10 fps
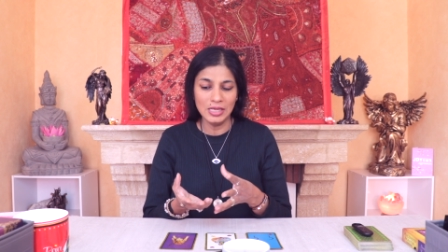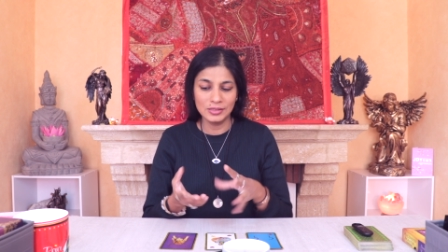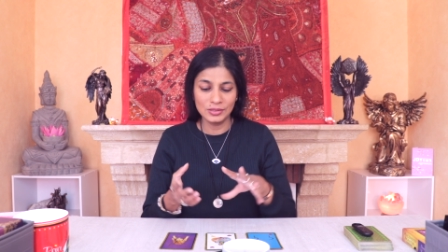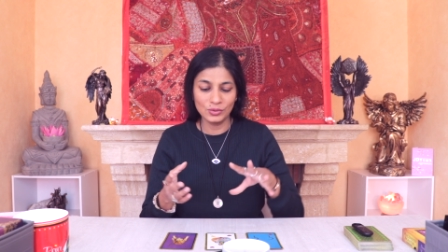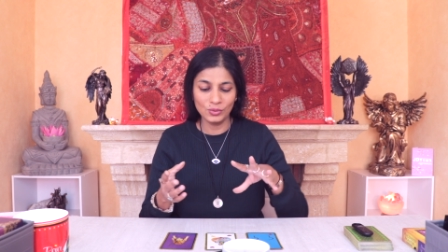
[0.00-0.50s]

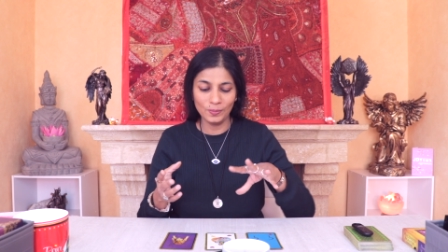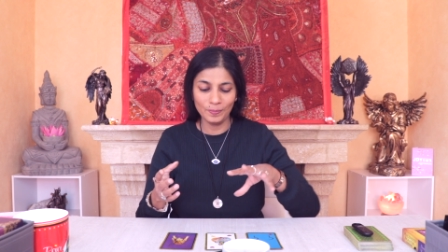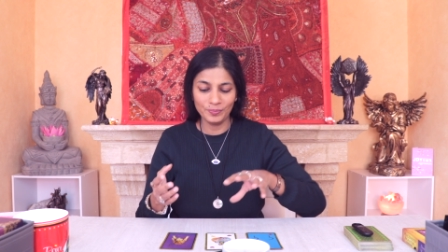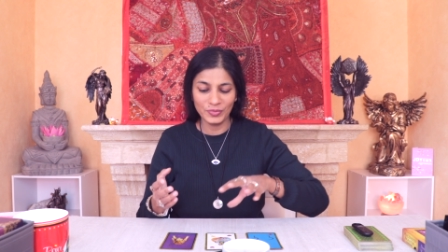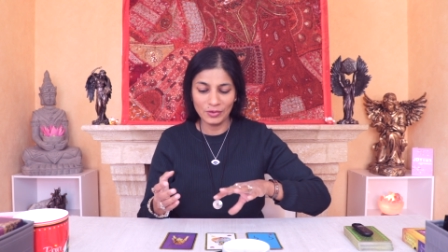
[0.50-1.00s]
So
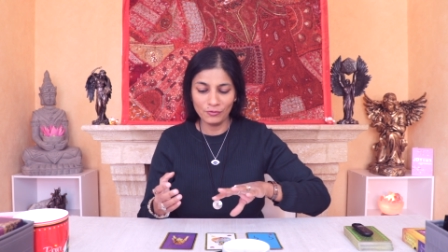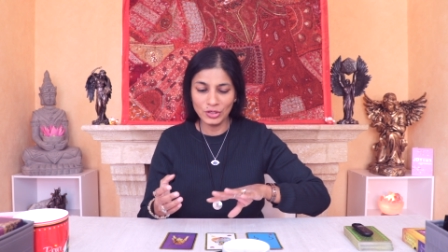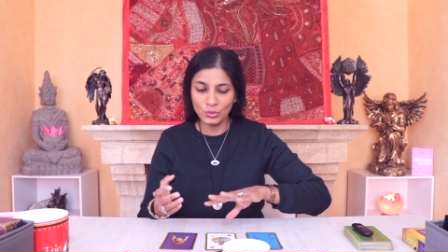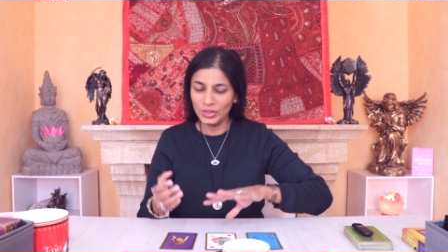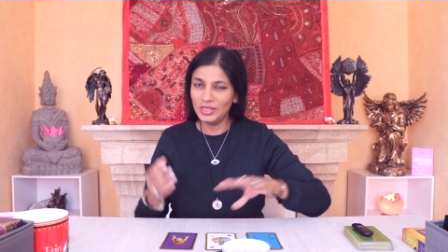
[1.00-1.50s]

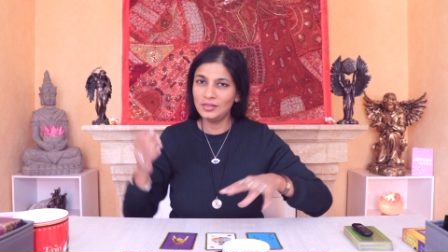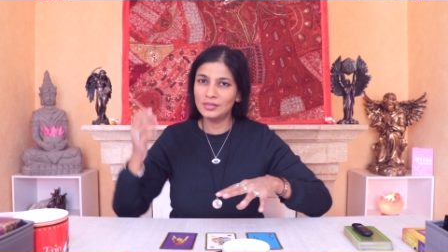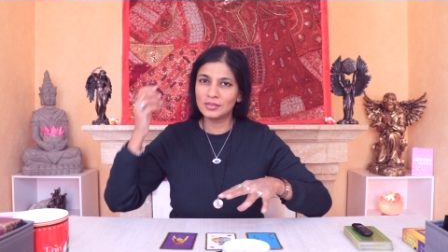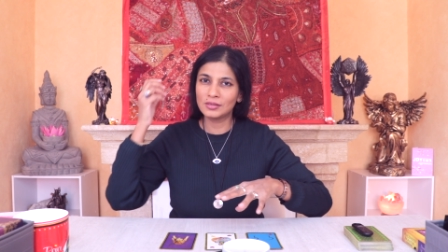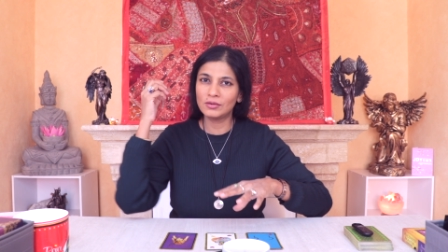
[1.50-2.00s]
when you eat
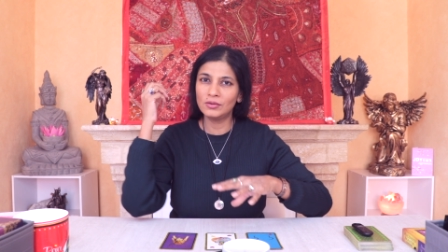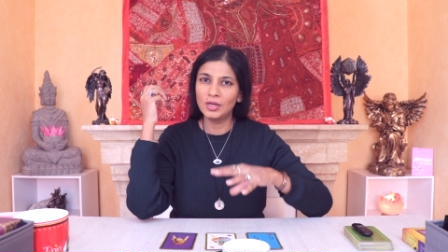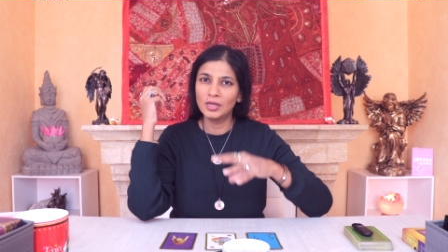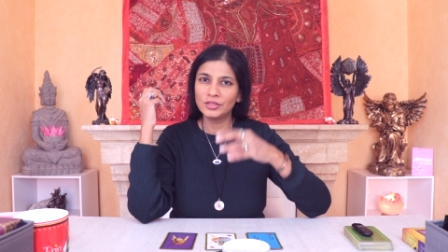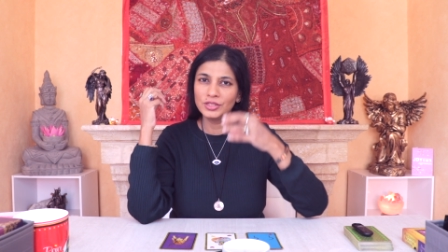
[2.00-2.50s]
it,
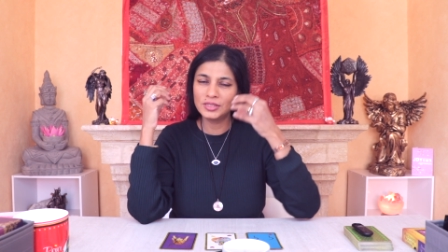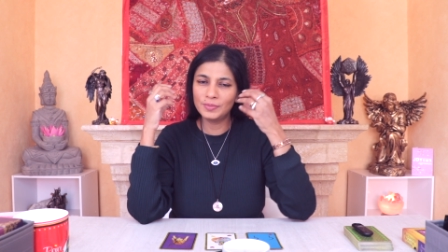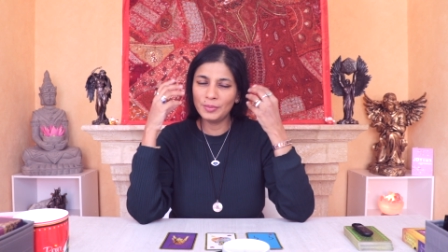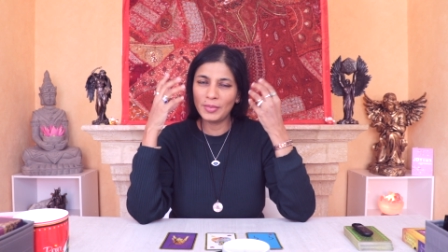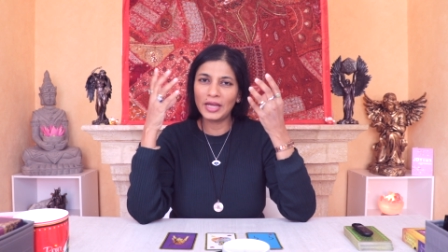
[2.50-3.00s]

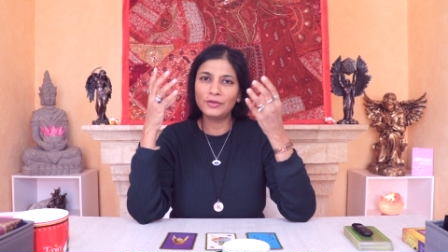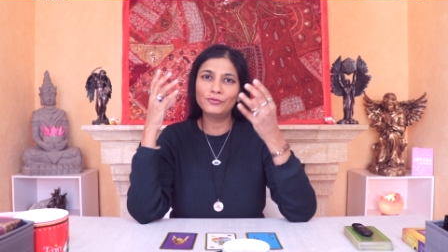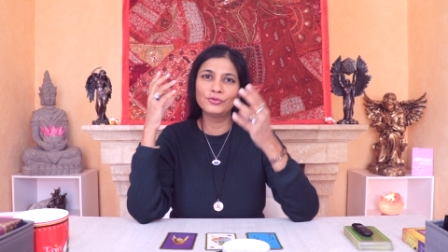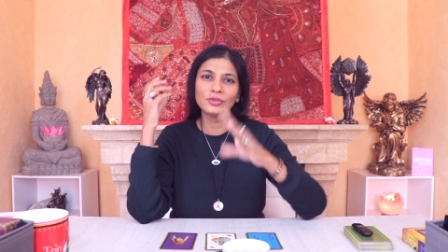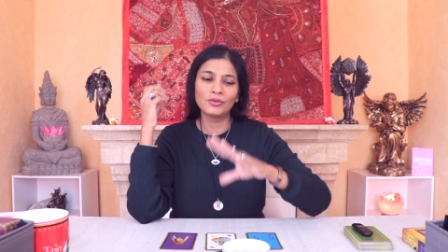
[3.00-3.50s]
just be
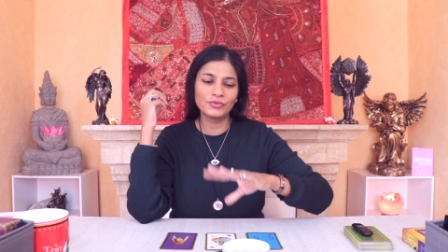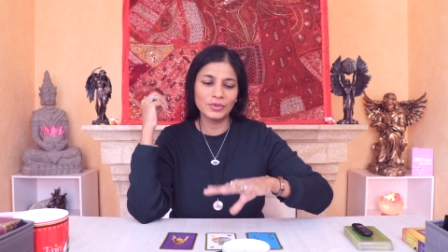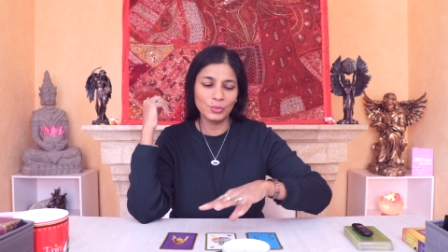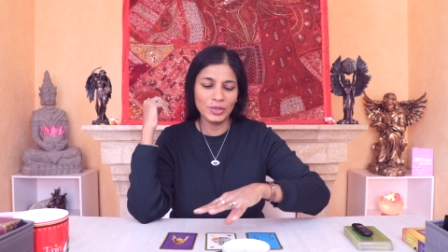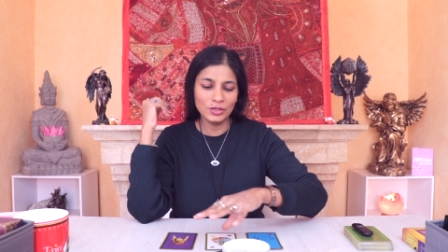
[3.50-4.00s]
mindful of
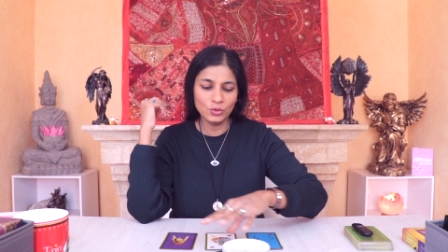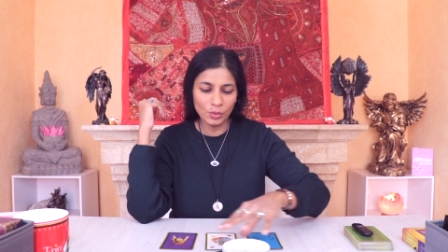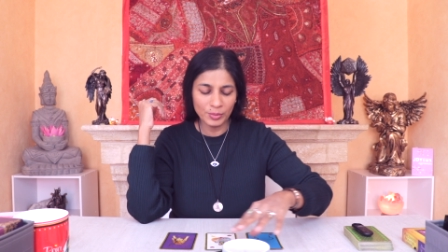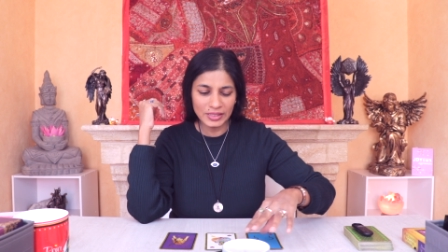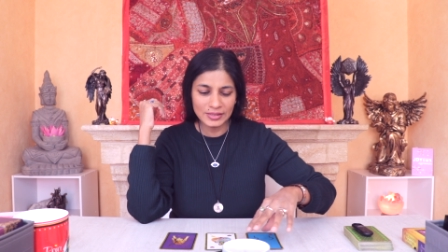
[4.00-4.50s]
the way you
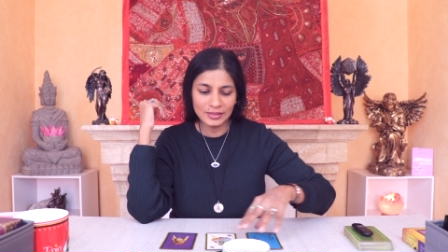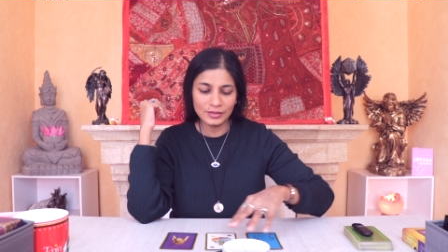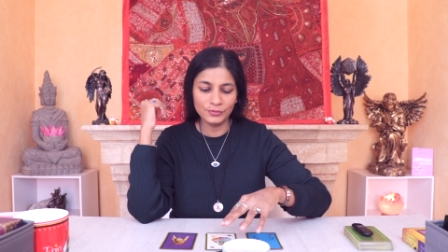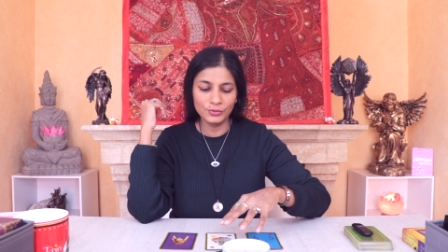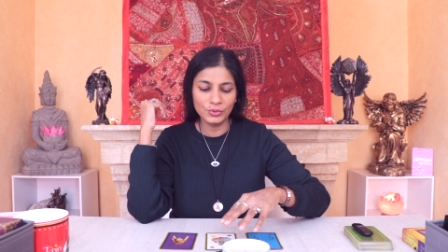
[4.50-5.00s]
are mixing
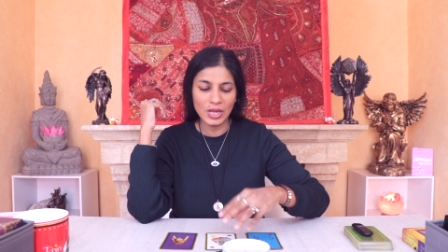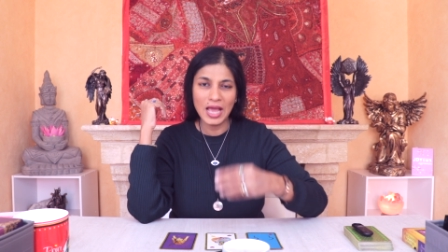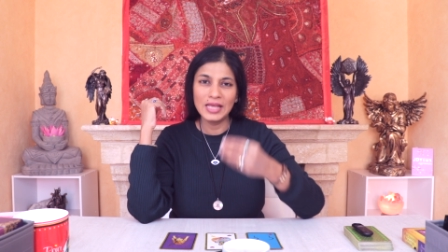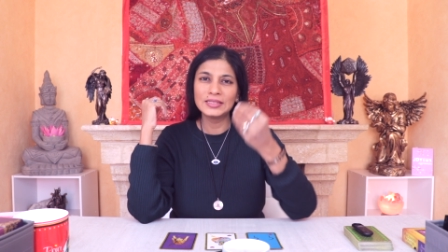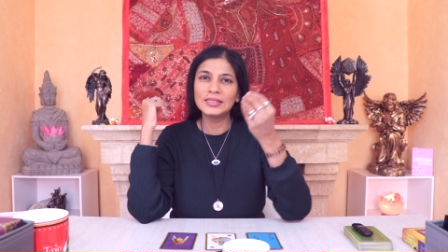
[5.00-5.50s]
the food.
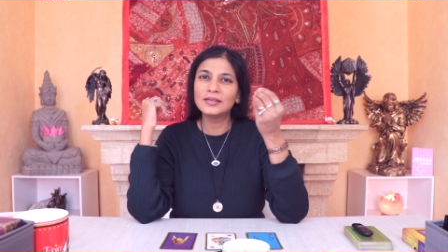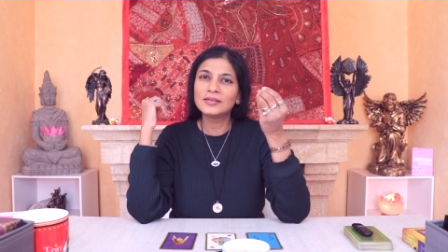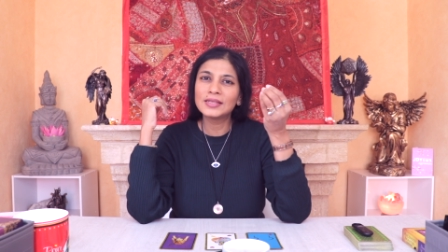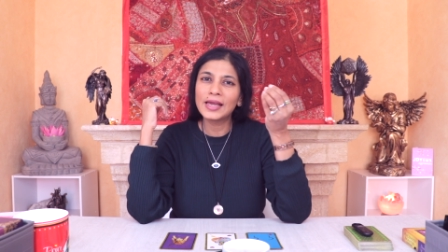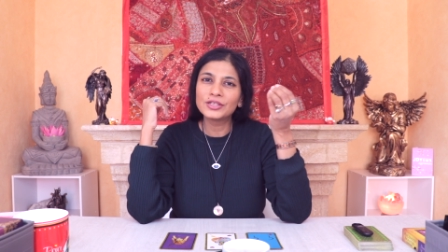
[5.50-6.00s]
See the
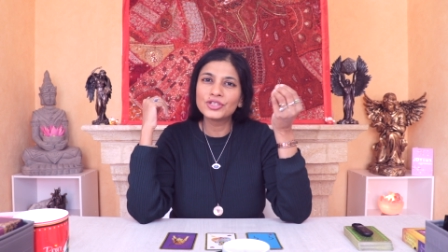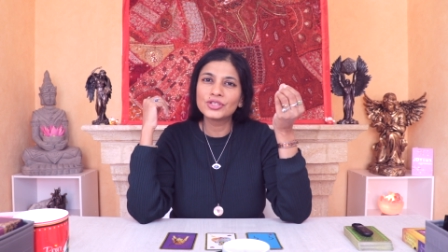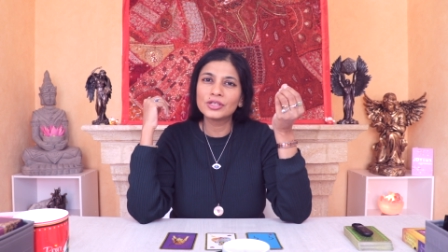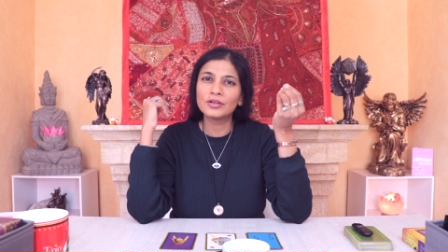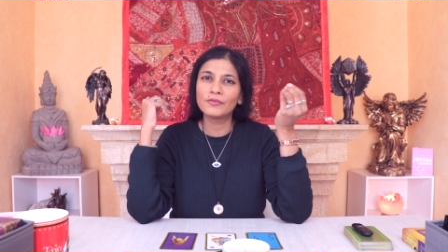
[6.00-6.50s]

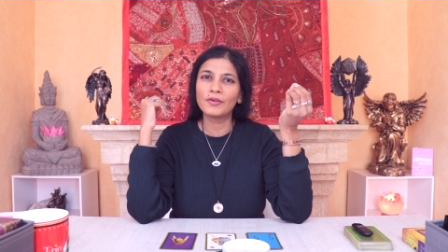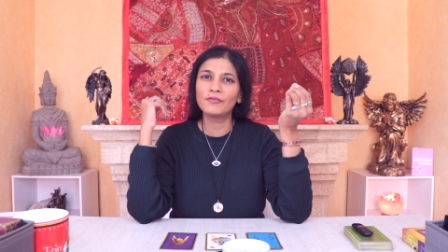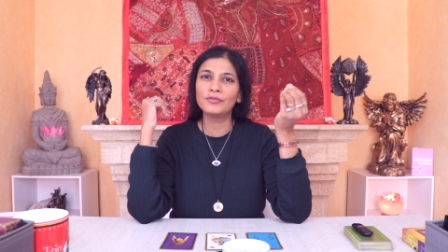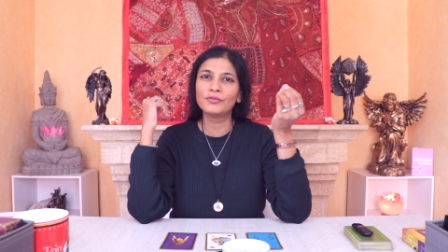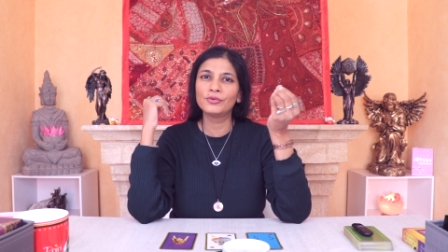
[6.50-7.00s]
texture of
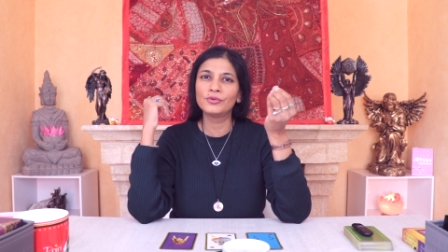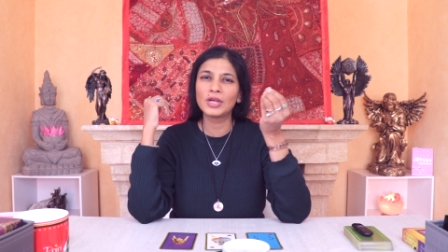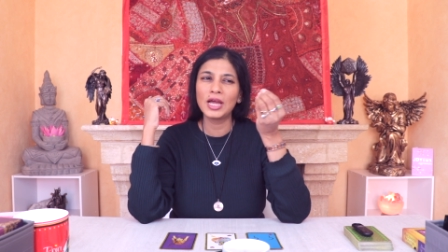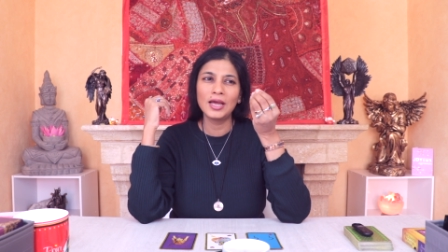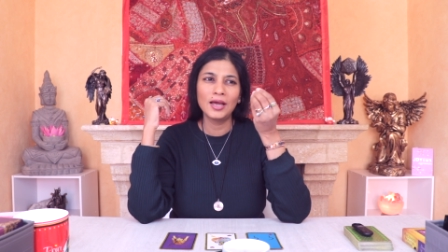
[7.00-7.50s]
every food.